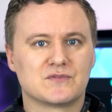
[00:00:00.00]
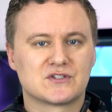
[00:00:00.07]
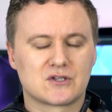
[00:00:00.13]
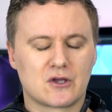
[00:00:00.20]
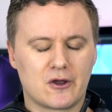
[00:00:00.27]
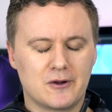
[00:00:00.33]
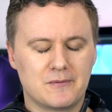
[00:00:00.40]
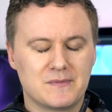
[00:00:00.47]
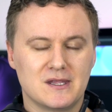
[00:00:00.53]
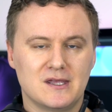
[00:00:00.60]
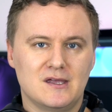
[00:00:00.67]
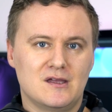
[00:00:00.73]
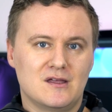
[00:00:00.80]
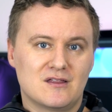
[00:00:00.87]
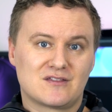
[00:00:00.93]
So
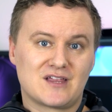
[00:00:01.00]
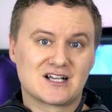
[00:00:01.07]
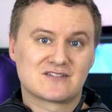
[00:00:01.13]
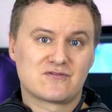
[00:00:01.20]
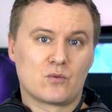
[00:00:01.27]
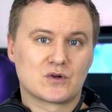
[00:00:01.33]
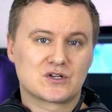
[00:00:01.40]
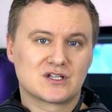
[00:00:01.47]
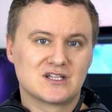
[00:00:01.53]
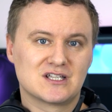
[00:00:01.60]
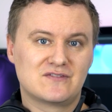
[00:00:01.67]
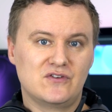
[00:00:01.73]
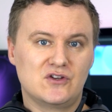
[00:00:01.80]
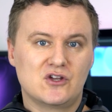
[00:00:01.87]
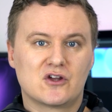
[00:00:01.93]
thanks for watching
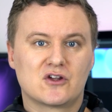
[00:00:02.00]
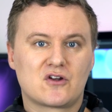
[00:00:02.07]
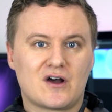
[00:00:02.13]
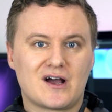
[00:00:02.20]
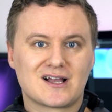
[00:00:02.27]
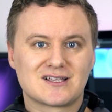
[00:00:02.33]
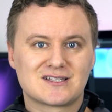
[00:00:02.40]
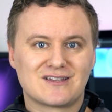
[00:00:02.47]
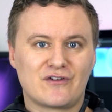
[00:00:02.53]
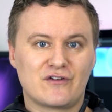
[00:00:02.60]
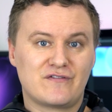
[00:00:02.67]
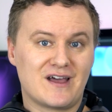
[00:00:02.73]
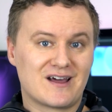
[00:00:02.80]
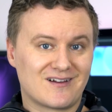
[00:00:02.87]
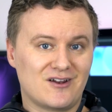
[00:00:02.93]
this video, guys. If you
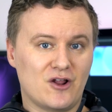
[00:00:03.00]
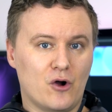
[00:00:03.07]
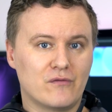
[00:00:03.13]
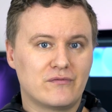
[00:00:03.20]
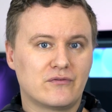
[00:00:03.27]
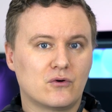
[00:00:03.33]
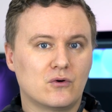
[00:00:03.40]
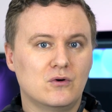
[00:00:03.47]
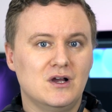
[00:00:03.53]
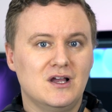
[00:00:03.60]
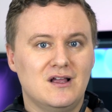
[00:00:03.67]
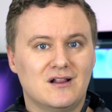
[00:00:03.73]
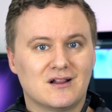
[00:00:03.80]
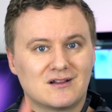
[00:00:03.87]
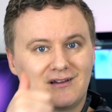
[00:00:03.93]
found it helpful,
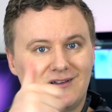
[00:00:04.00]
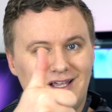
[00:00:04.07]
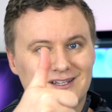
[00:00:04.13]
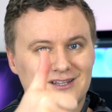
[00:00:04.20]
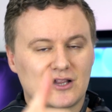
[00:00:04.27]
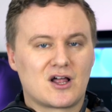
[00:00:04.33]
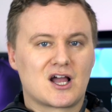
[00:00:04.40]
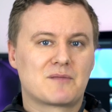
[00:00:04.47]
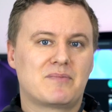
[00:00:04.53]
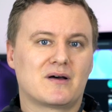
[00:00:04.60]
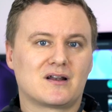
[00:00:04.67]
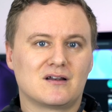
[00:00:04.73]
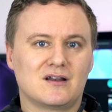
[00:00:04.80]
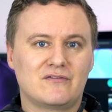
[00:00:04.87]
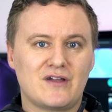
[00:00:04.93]
hit the like
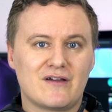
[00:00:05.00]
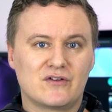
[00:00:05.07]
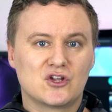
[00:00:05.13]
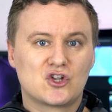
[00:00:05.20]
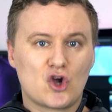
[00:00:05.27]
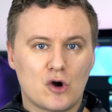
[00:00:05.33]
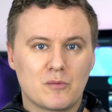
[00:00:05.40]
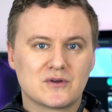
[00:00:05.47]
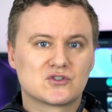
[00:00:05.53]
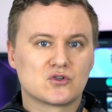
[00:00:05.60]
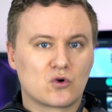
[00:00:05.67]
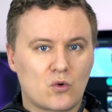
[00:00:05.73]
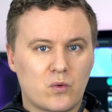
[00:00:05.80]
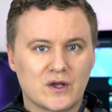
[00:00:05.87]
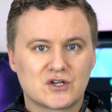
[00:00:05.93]
button. If you have any comments
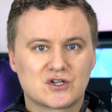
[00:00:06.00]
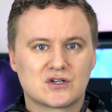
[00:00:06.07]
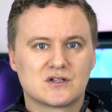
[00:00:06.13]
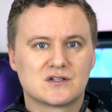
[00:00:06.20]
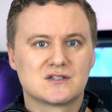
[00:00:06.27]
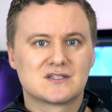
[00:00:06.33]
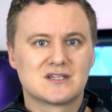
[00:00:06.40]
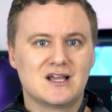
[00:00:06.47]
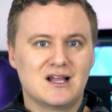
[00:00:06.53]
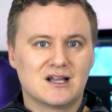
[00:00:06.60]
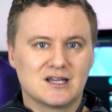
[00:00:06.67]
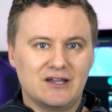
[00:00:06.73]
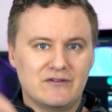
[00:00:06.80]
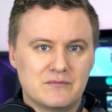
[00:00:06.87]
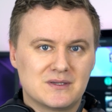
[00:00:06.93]
or questions,
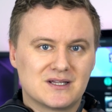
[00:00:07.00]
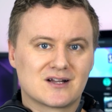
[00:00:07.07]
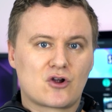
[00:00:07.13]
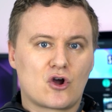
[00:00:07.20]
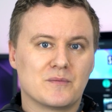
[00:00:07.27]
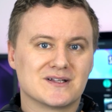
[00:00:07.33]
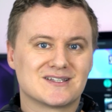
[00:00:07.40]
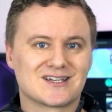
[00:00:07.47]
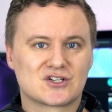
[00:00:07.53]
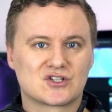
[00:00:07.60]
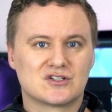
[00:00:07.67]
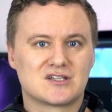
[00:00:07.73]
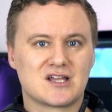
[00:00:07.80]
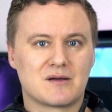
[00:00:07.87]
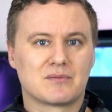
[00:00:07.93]
leave them in the comment
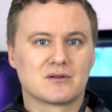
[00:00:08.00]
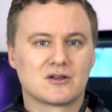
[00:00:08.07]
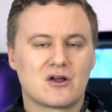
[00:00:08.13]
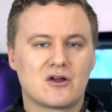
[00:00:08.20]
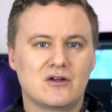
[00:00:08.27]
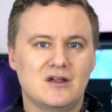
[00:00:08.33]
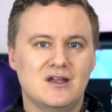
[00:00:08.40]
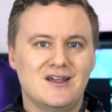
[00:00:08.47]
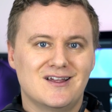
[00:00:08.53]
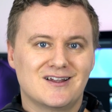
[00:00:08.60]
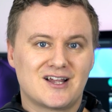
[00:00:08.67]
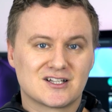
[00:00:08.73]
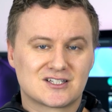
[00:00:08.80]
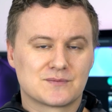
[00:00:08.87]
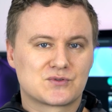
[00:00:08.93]
section down below.
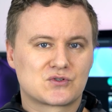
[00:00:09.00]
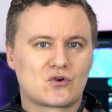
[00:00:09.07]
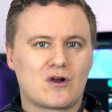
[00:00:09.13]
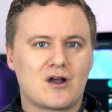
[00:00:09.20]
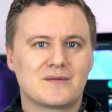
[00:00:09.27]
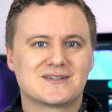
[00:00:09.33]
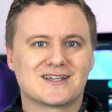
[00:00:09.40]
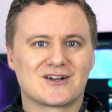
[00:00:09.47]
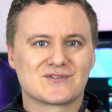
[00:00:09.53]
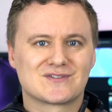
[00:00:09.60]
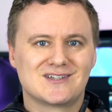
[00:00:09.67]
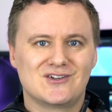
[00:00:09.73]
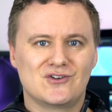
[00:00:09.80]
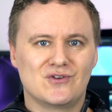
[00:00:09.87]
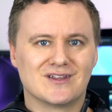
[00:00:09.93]
Get subscribed and I'll
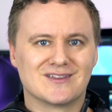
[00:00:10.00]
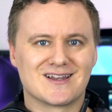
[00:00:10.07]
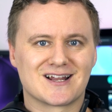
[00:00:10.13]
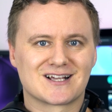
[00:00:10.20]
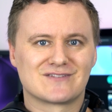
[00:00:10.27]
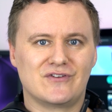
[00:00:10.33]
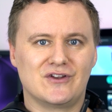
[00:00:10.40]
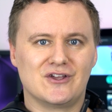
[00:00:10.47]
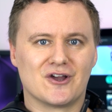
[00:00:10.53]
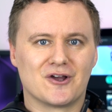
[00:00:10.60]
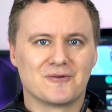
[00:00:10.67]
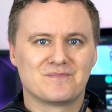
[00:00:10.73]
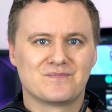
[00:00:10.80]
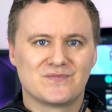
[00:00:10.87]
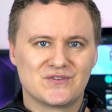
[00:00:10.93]
see you in the next video.
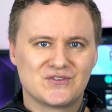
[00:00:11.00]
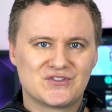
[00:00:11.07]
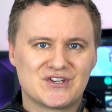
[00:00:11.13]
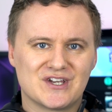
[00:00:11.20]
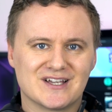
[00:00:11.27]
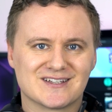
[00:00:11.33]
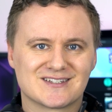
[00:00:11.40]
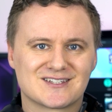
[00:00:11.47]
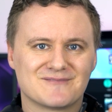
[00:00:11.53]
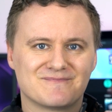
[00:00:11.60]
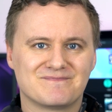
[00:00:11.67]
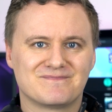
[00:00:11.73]
Cheers.